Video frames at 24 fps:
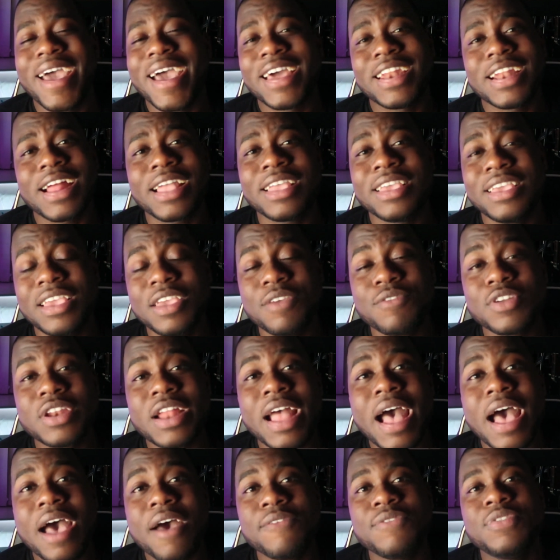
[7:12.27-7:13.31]
and I even
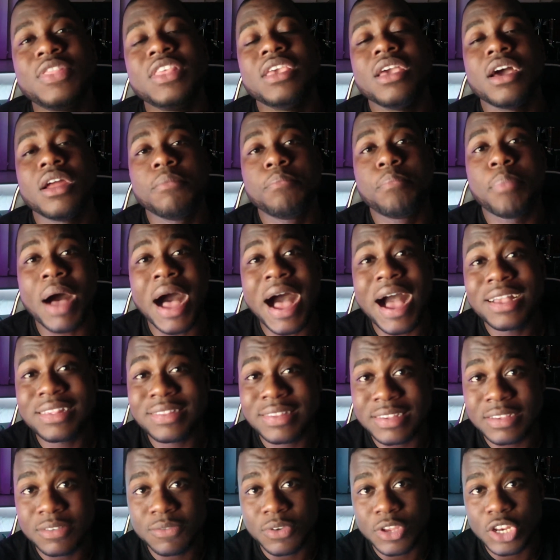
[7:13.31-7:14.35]
had the
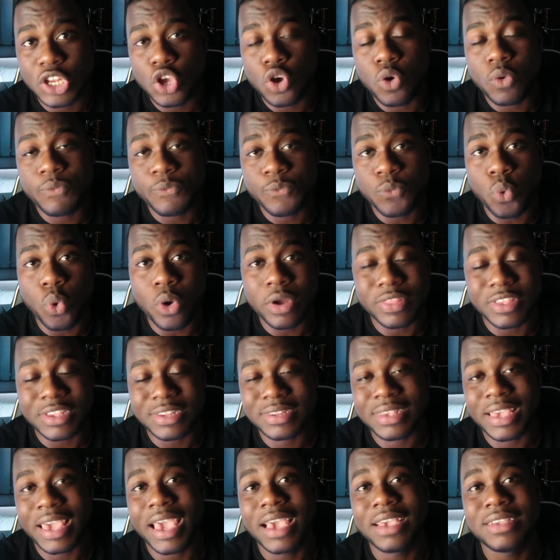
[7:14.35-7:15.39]
unboxing video for
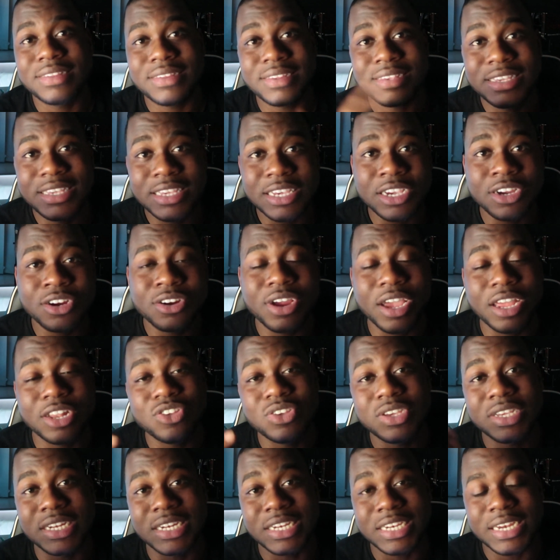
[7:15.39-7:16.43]
this case here, and
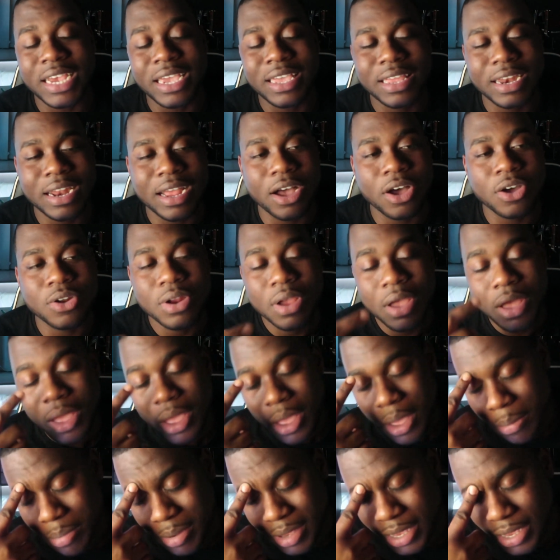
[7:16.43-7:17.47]
you can check it out,
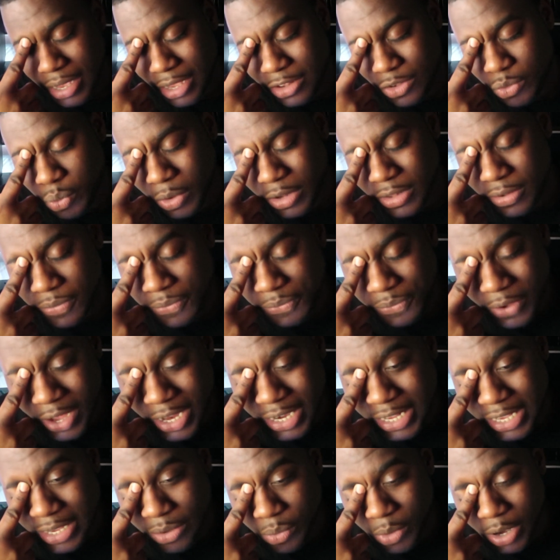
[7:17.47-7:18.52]
because what's
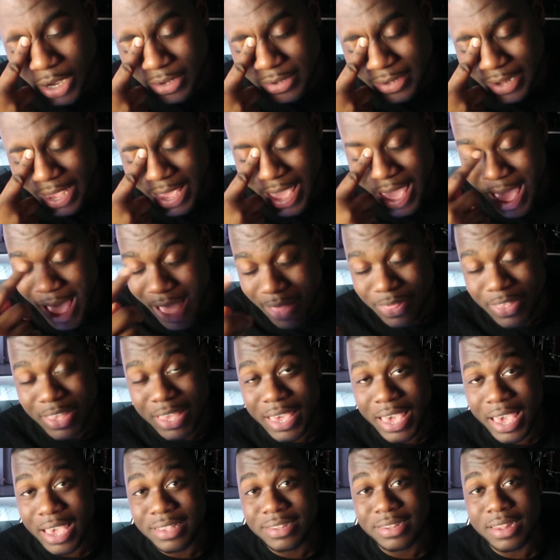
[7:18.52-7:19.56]
funny was I had the
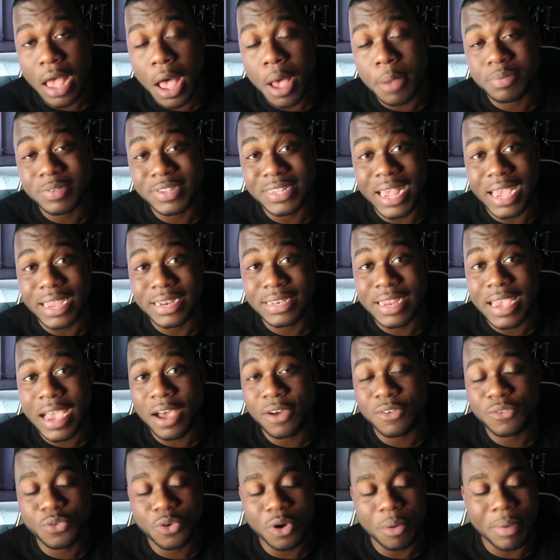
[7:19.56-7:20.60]
case upside
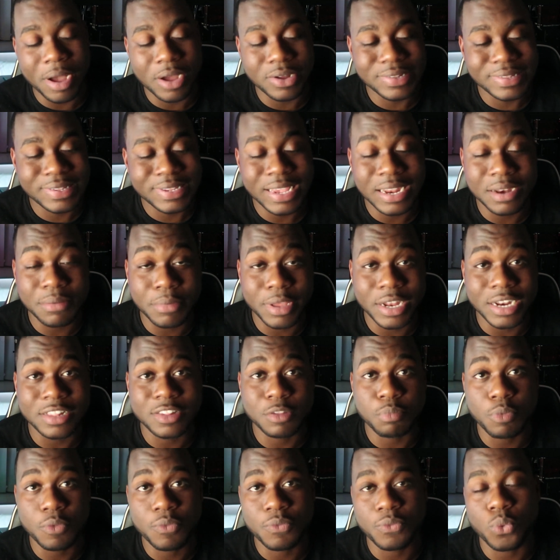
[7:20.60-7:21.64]
down for about 10
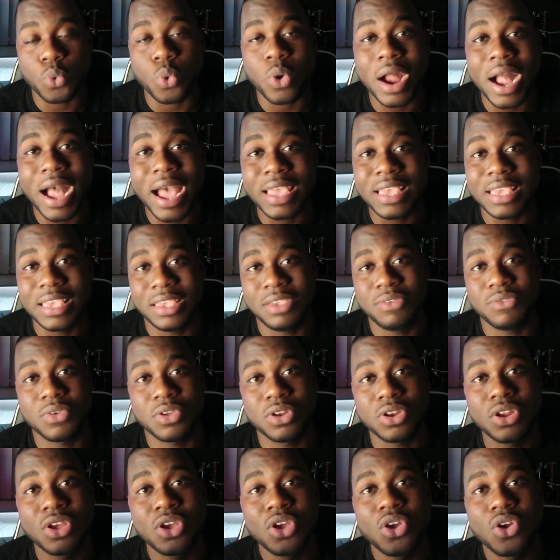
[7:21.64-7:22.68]
minutes before I
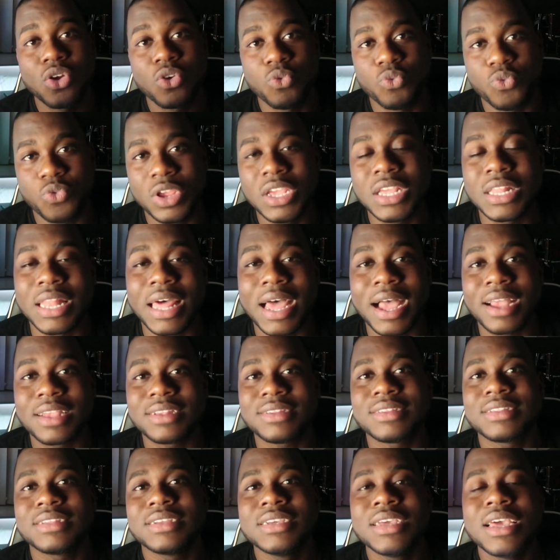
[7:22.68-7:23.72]
even
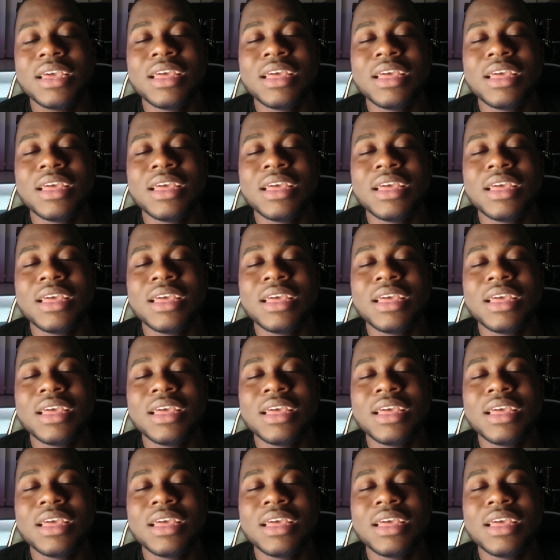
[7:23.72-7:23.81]
realized.